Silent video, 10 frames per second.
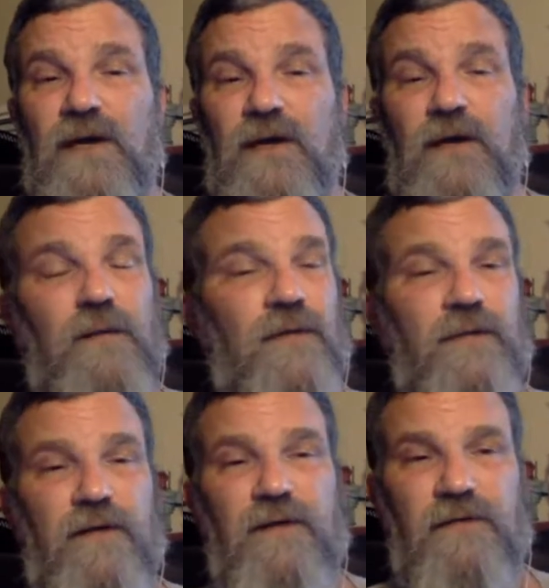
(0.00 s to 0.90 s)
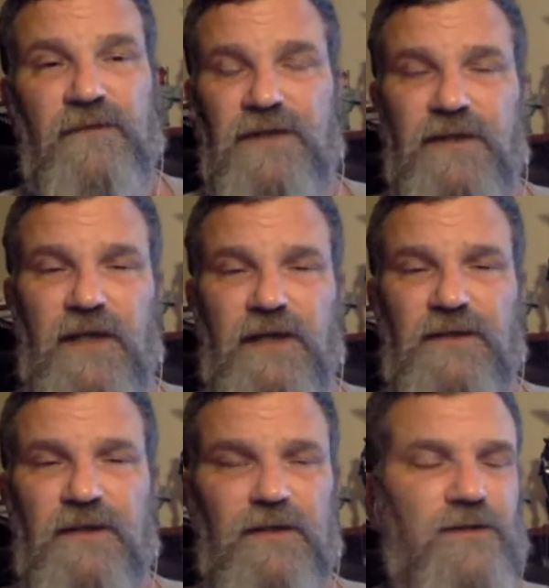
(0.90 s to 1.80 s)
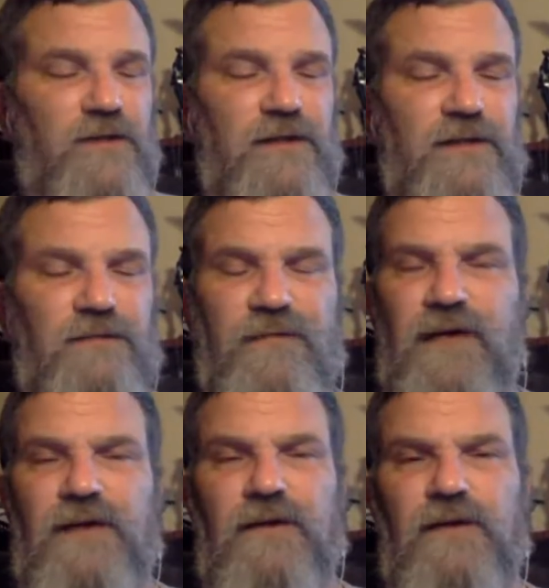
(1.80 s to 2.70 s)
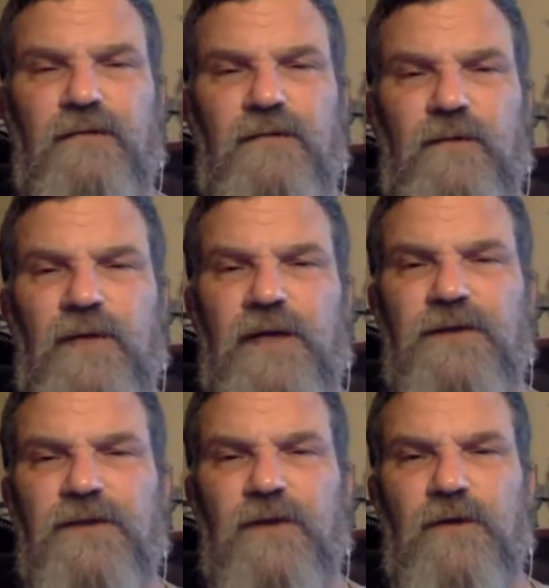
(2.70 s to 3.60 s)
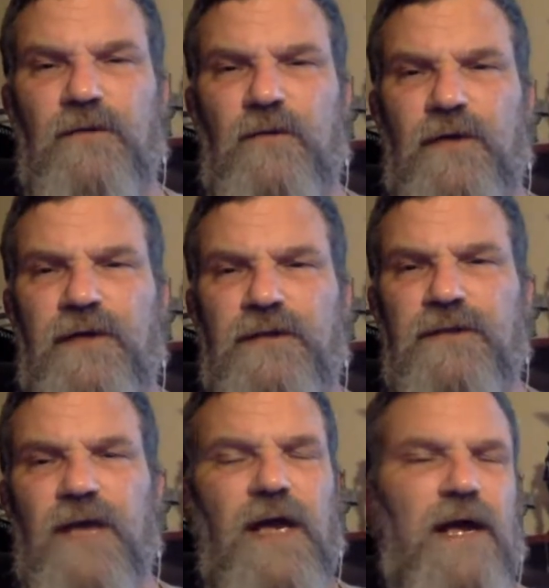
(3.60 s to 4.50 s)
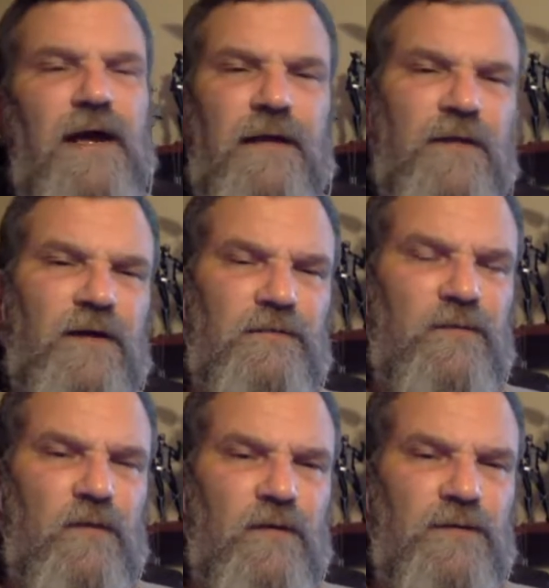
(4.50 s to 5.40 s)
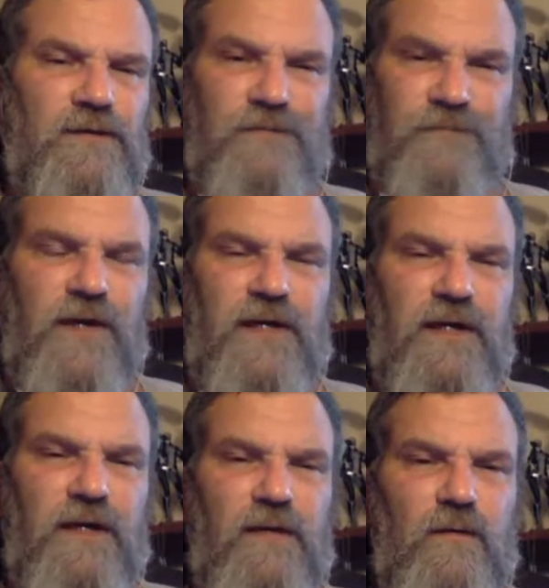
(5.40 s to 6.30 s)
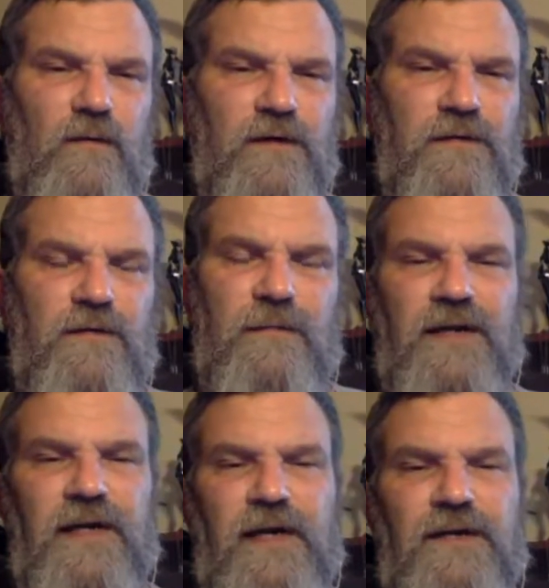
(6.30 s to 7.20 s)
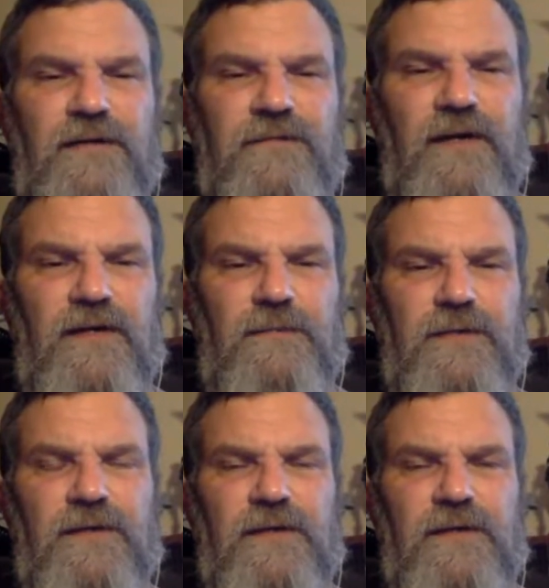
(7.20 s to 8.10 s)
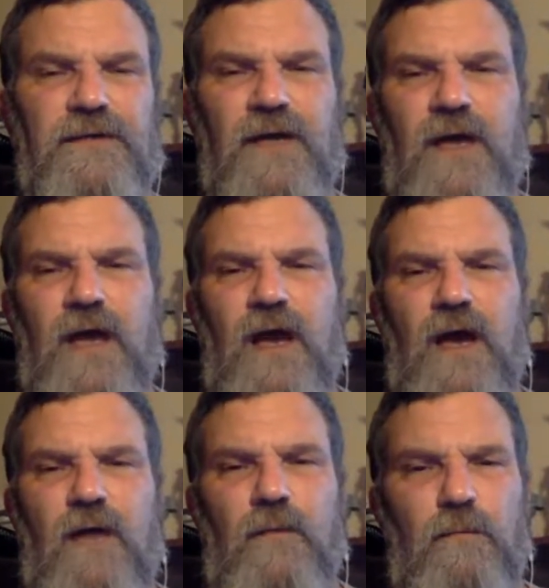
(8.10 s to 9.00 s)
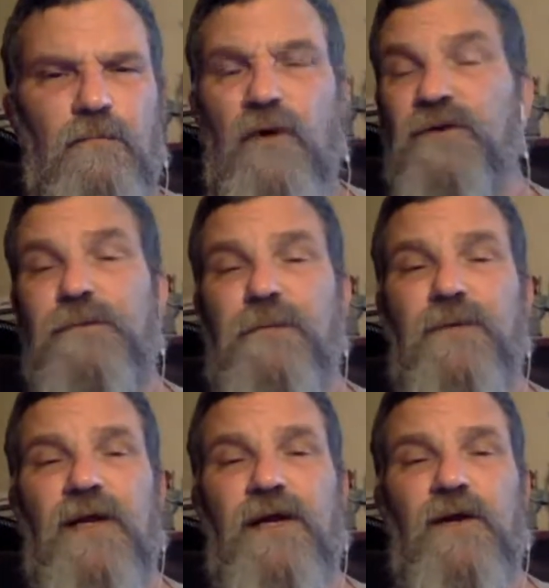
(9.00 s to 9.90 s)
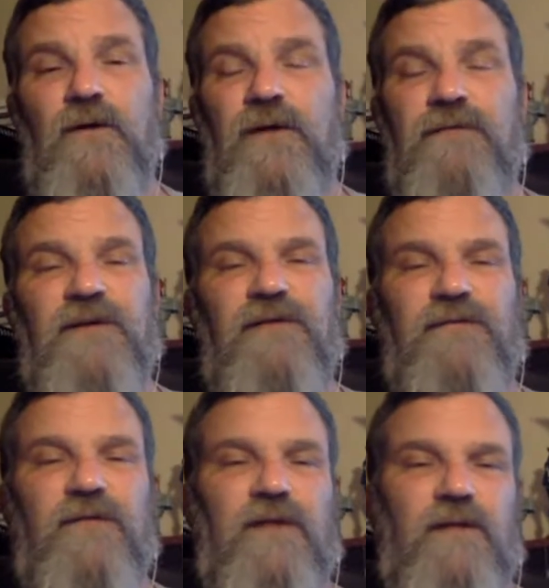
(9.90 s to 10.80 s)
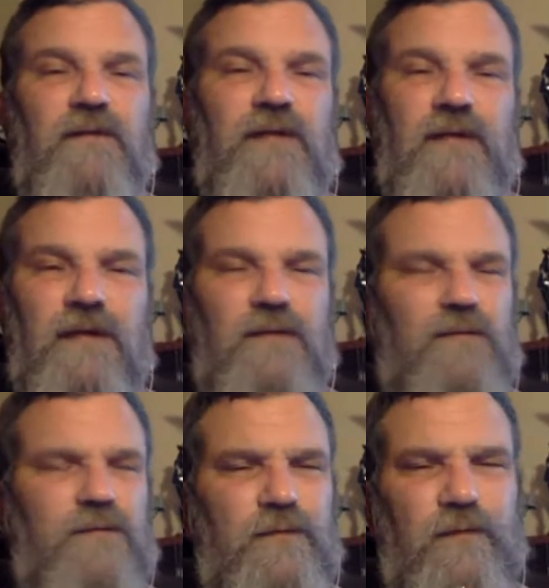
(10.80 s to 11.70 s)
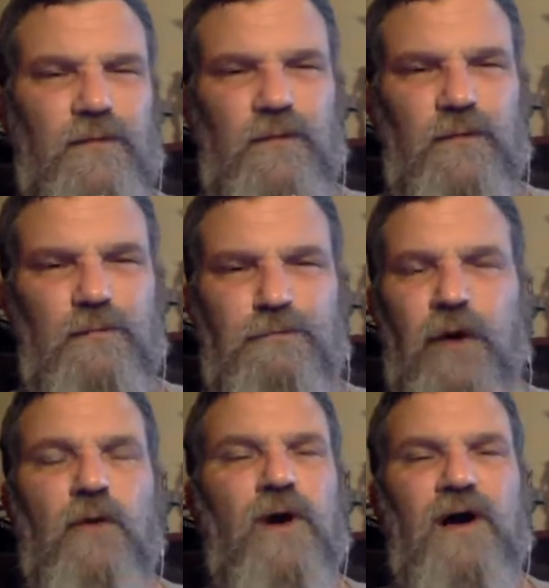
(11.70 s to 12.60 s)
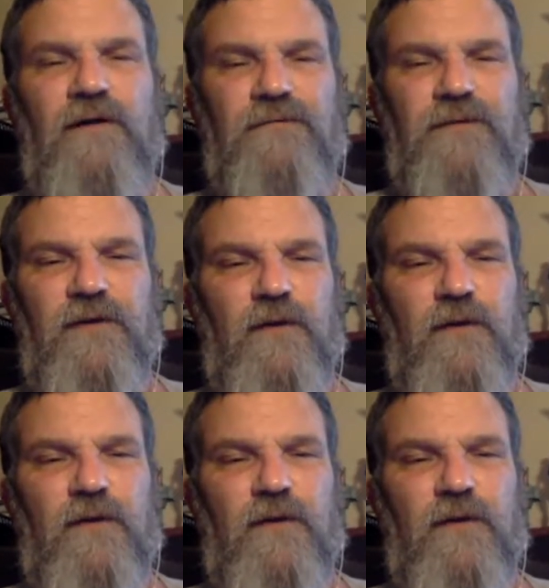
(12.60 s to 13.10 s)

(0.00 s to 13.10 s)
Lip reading: hum and the investigation it took into finding the relation to earthquakes. And then, of course, the Freaky with the Mandela Effect, because most people I know, even if they blow off,